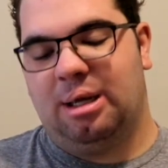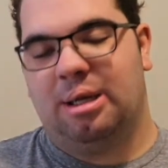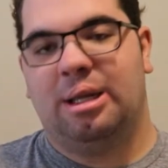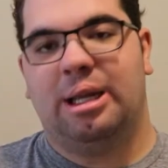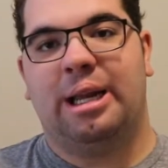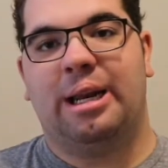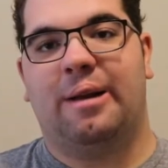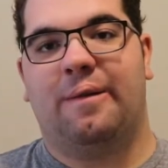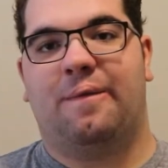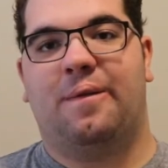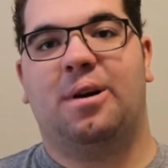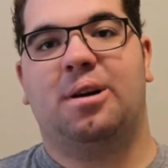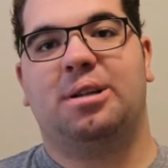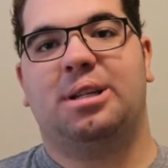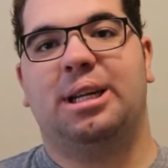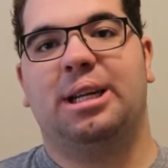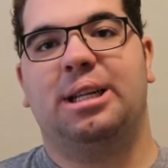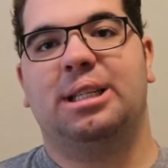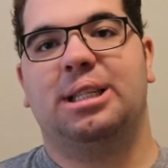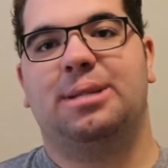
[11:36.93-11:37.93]
in the
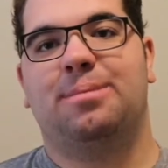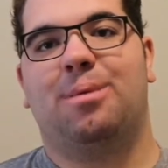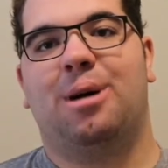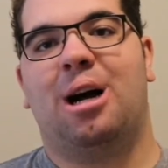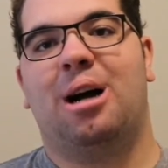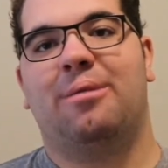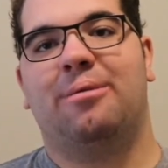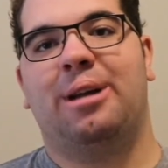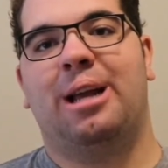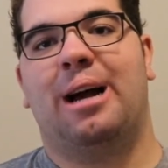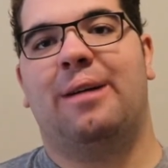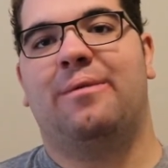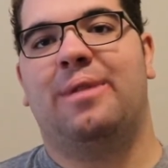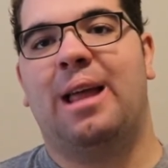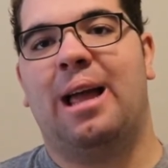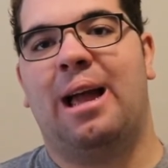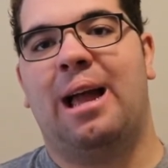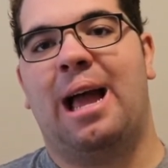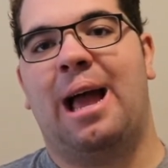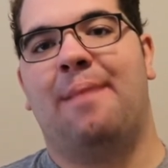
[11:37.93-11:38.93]
13 spot we have
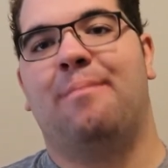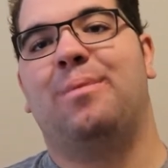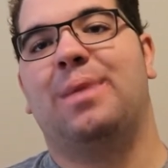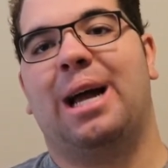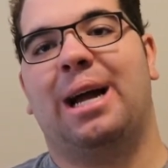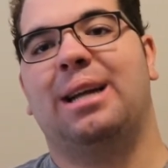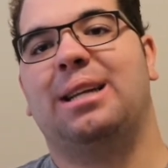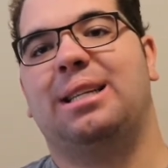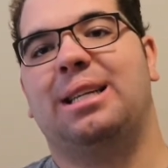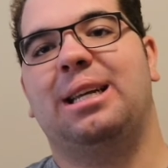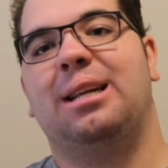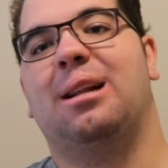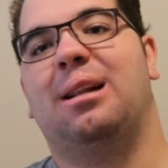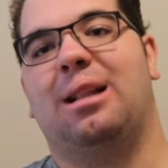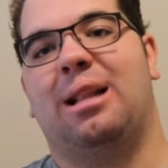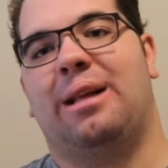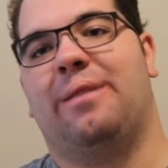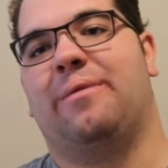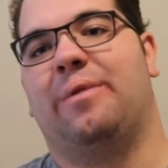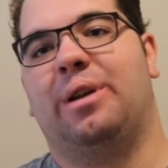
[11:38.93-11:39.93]
the
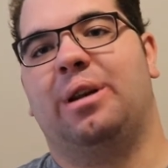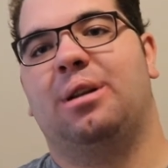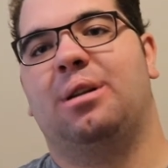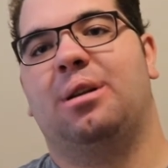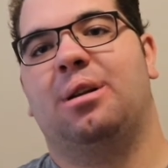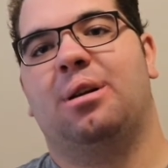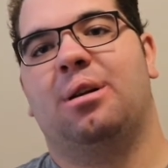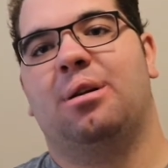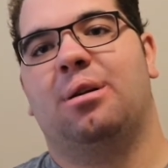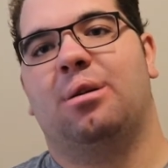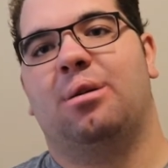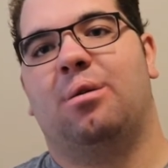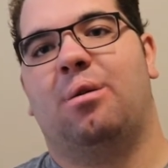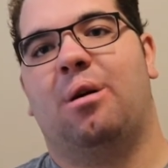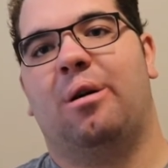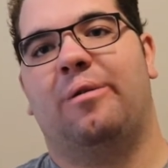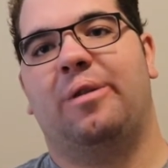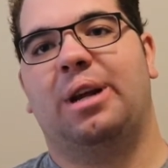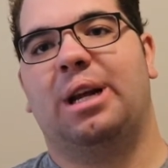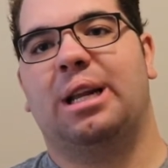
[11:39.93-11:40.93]
M1911.
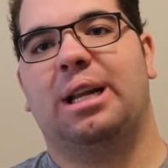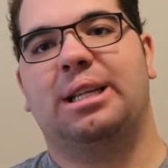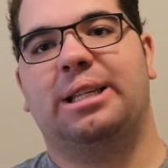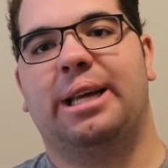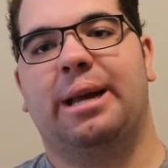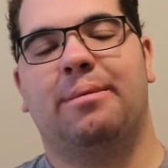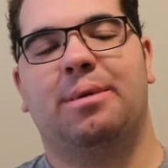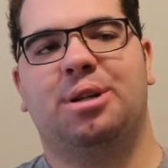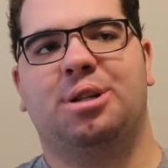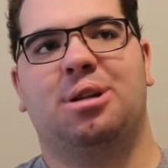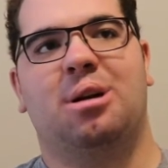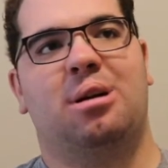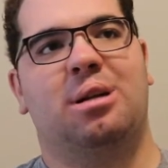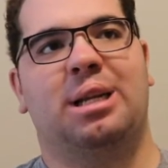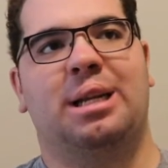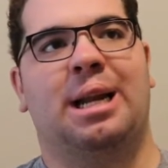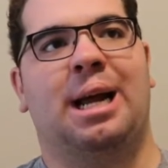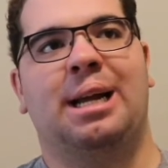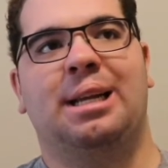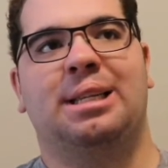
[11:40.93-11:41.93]
Or I think in this game they just call
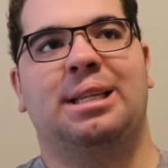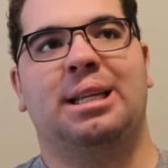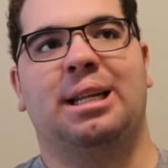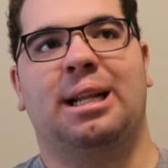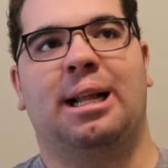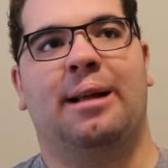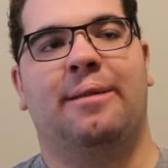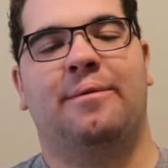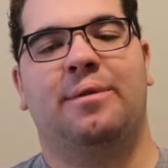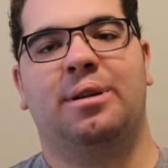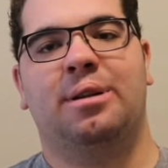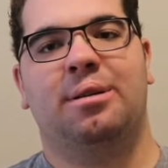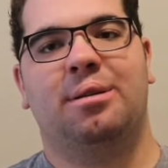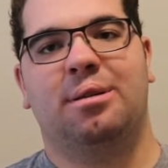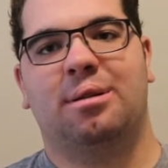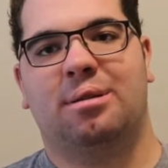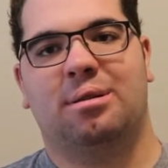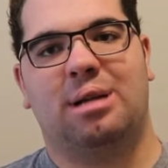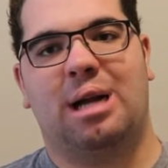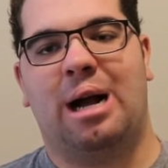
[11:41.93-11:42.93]
it the 1911.
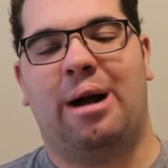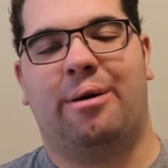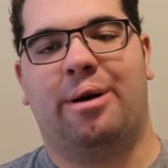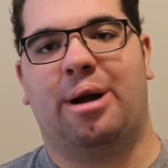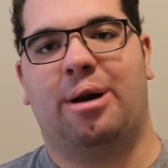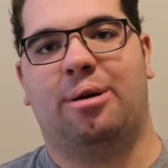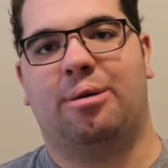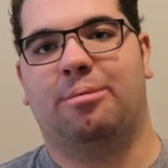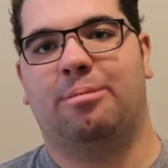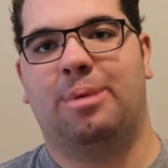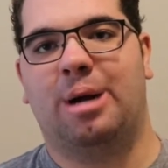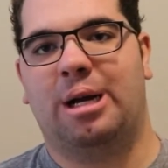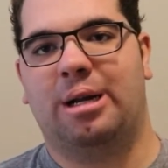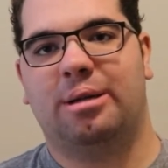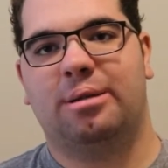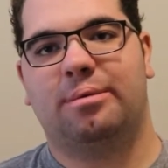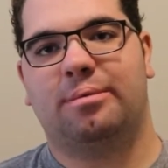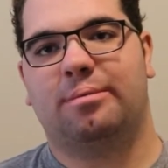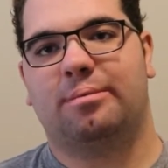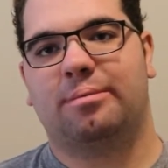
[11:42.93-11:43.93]
I don't know,
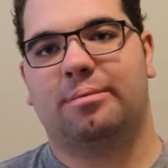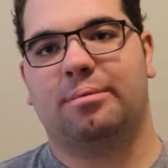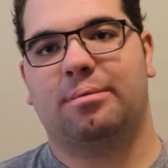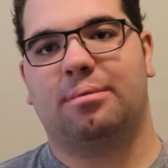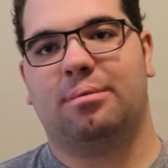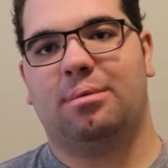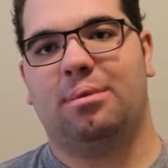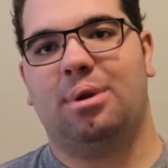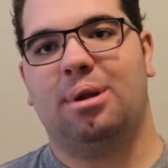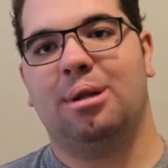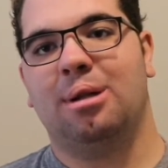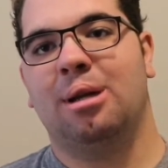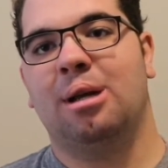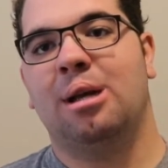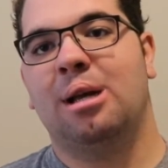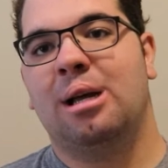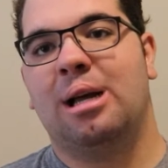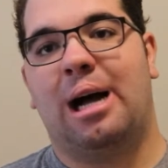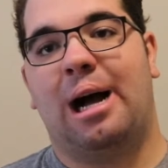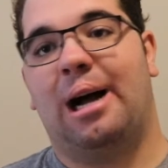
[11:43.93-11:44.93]
but
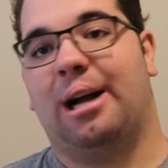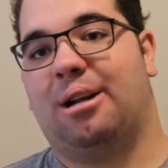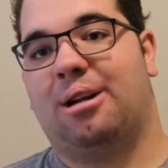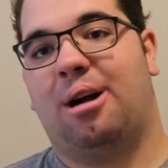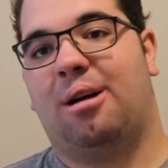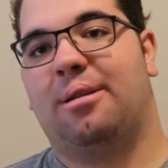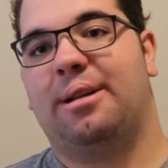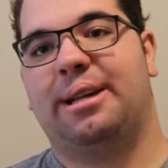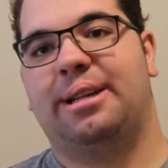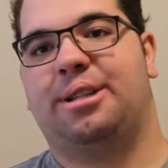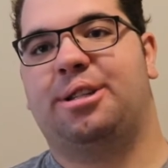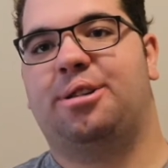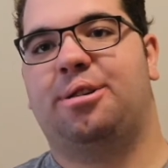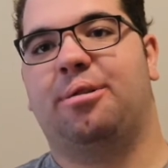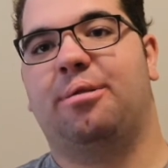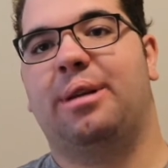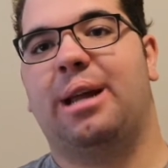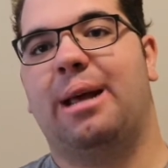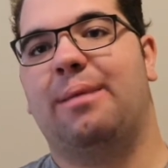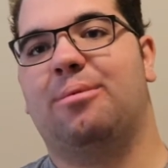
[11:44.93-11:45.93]
I call it its
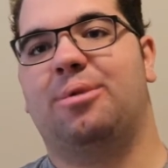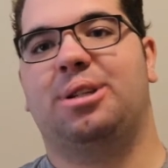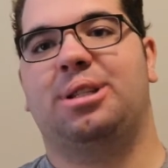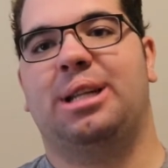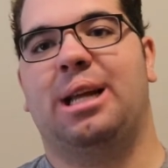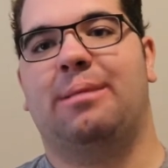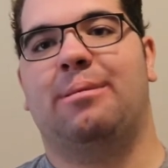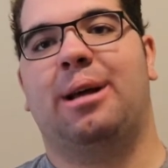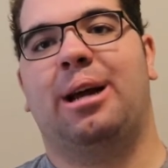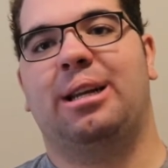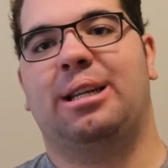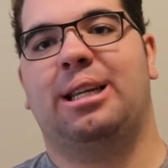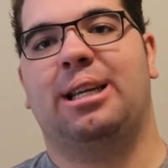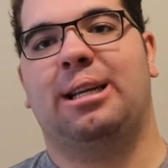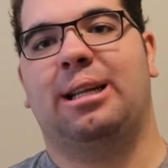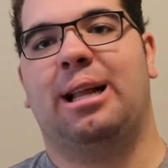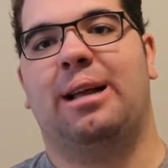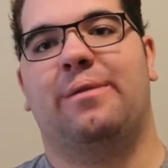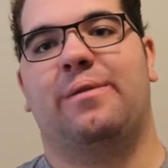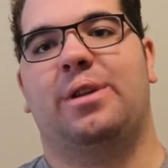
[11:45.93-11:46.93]
true name, which is the
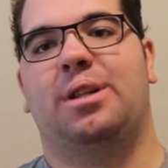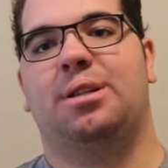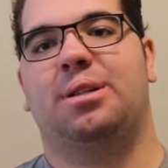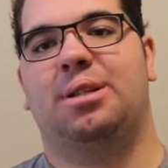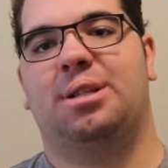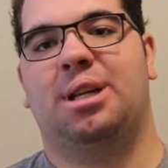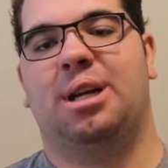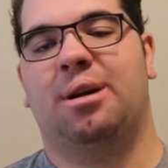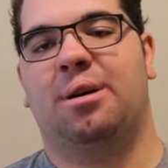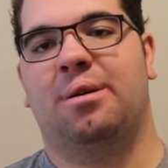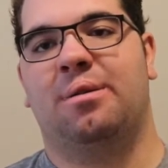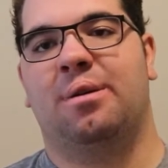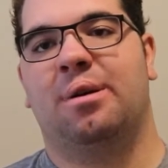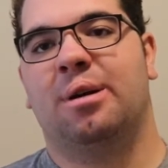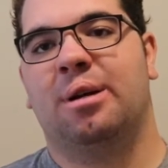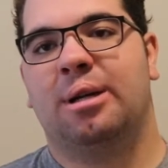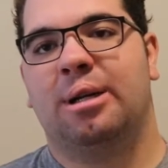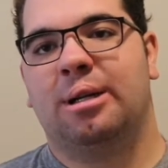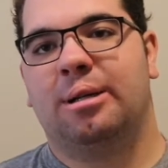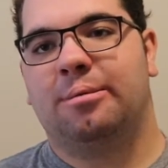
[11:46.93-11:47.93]
M1911. So
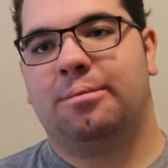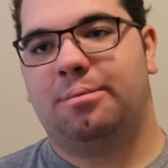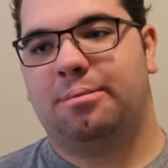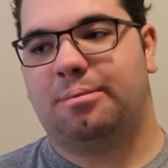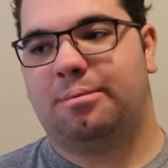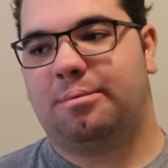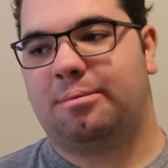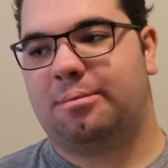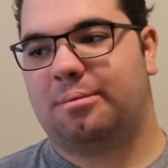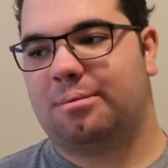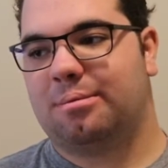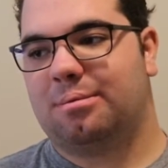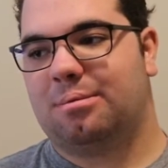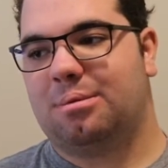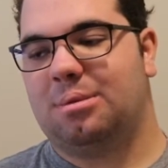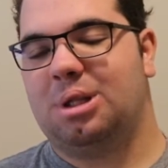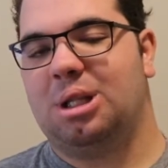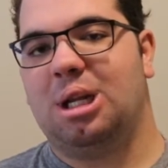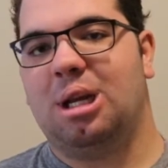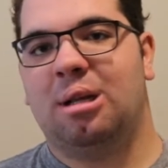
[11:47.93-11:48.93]

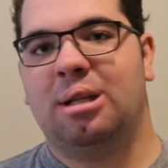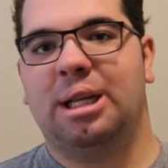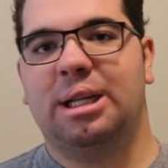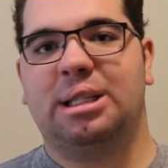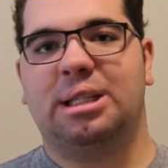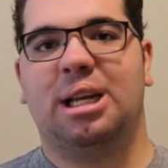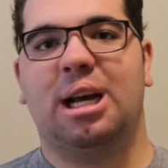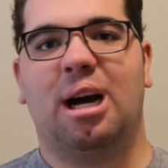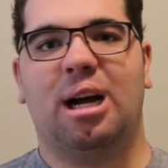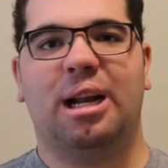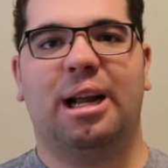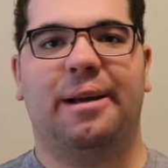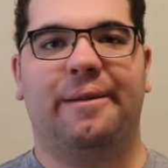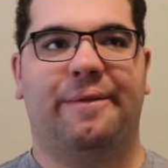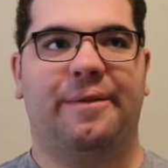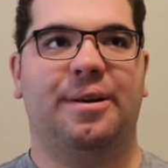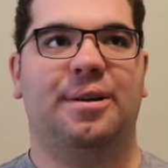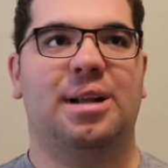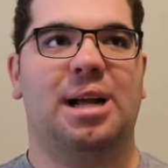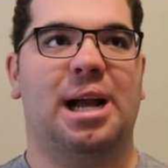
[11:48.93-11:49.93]
this gun I
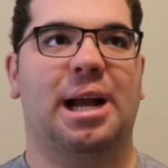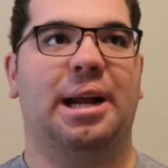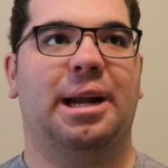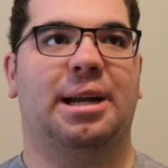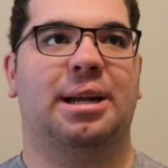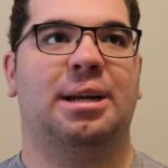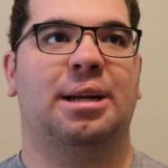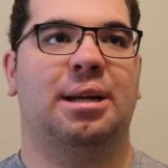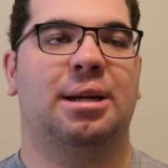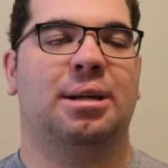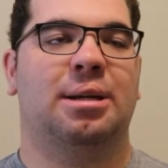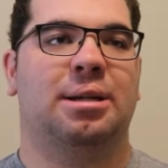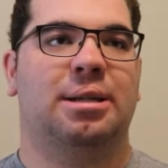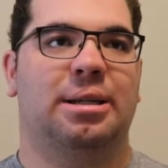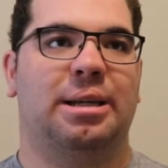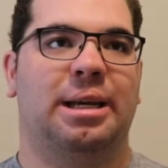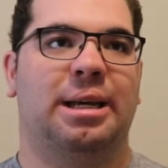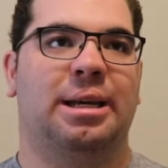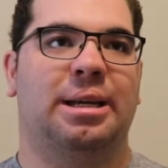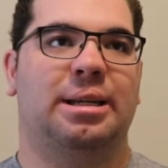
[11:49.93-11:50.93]
feel like
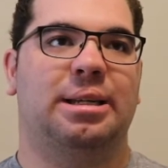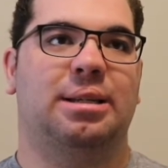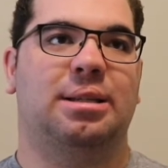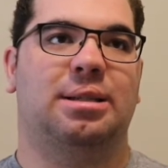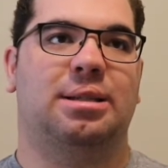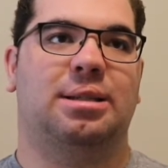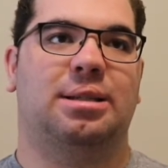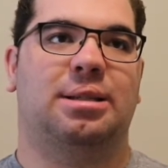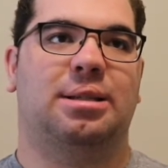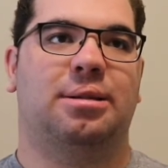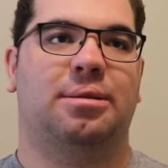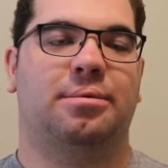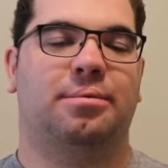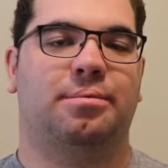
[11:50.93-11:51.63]
is